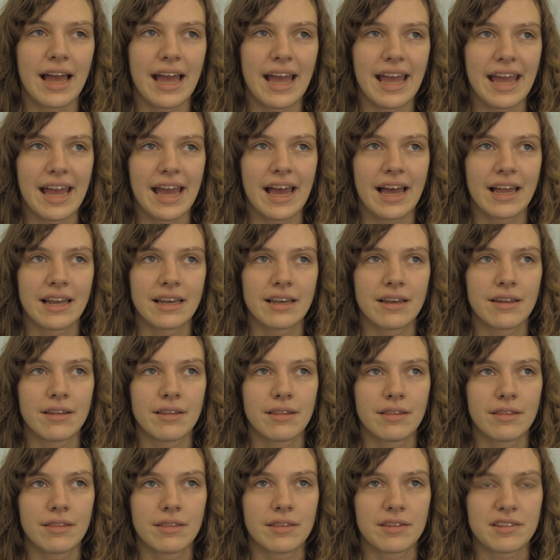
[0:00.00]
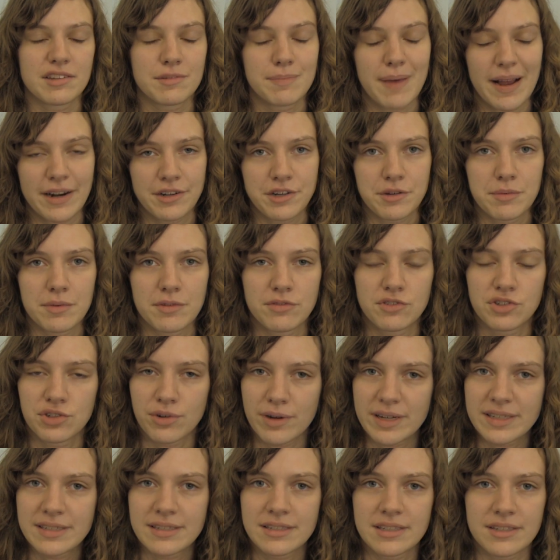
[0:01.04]
and the spectrum of
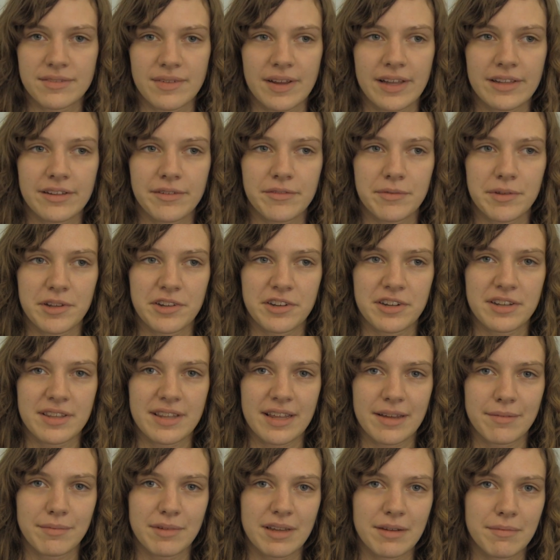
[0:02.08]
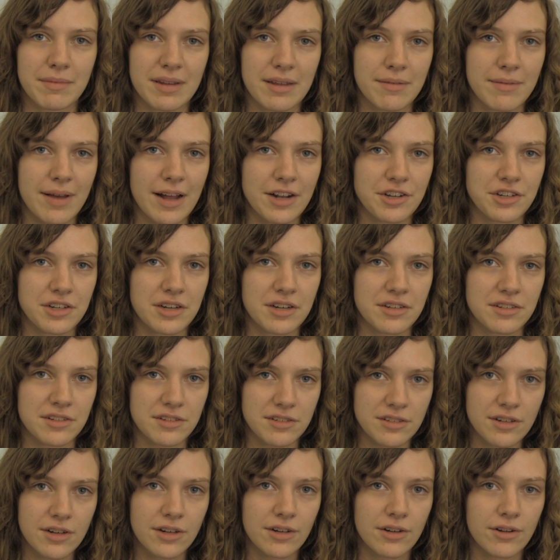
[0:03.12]
choices available to them can be imagined as a
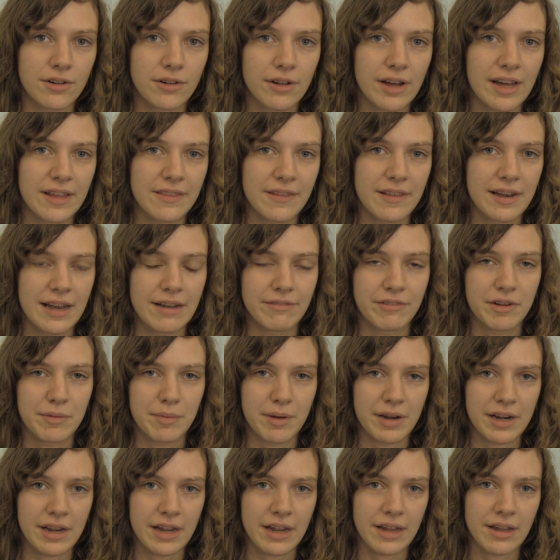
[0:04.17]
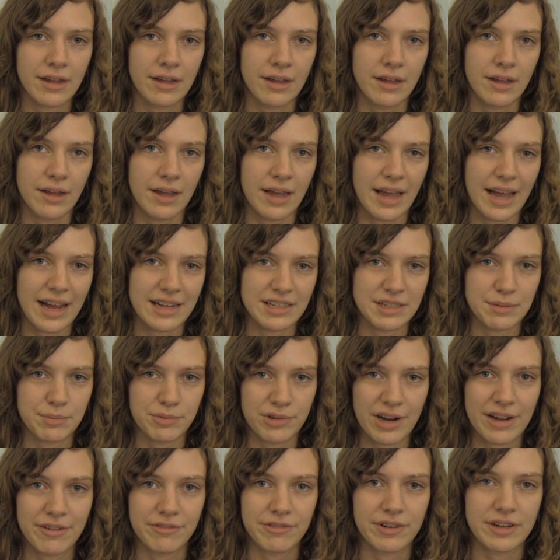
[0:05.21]
circle, and then everybody has a
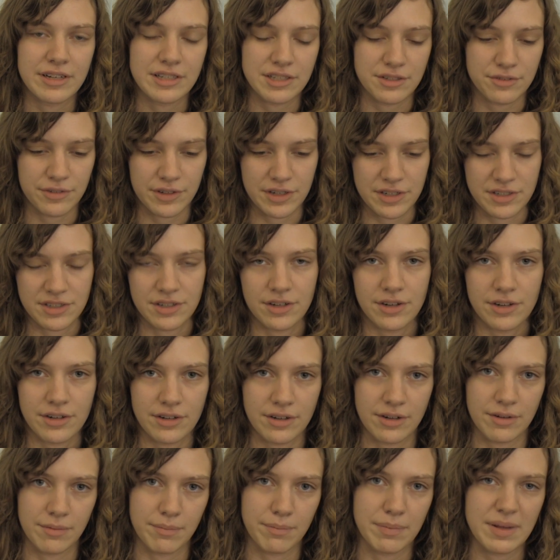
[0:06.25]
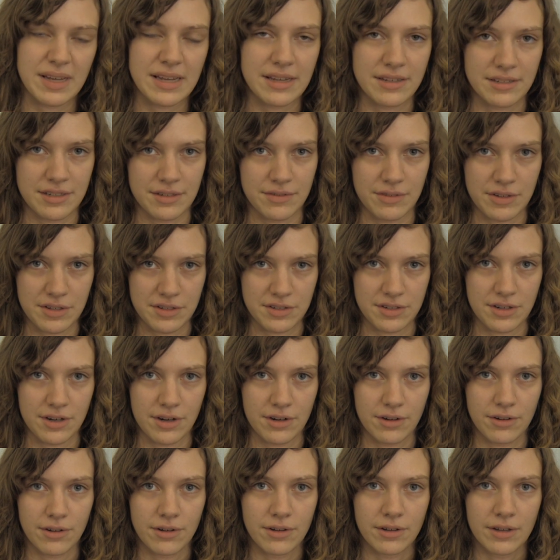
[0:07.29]
preference for a certain piece of the
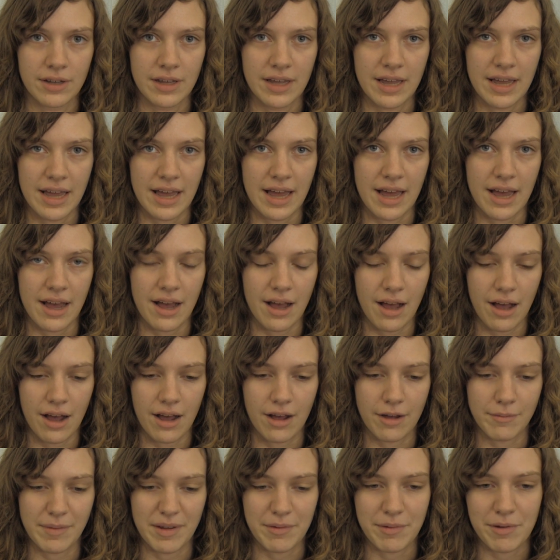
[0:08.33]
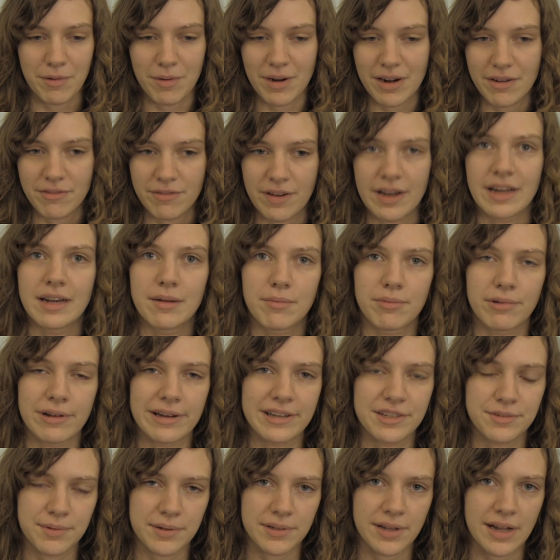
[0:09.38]
circle, and we want to find a
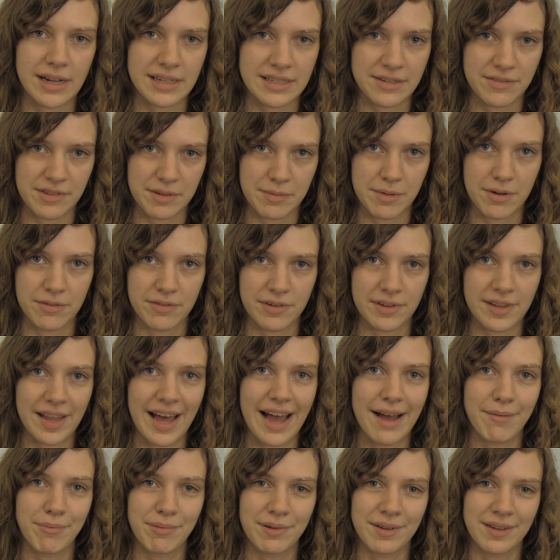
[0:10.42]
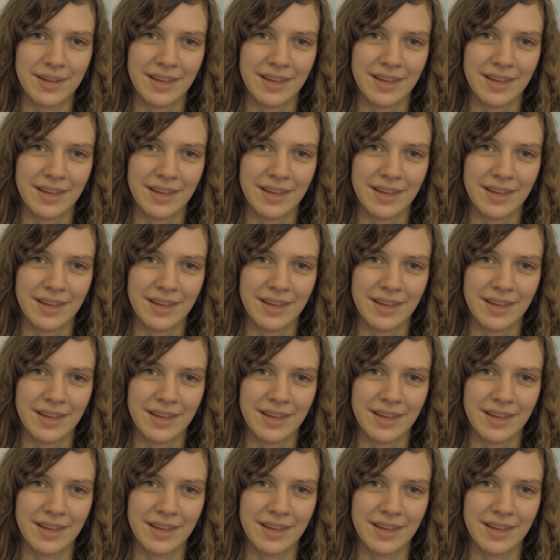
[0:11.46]
place where lots of them overlap.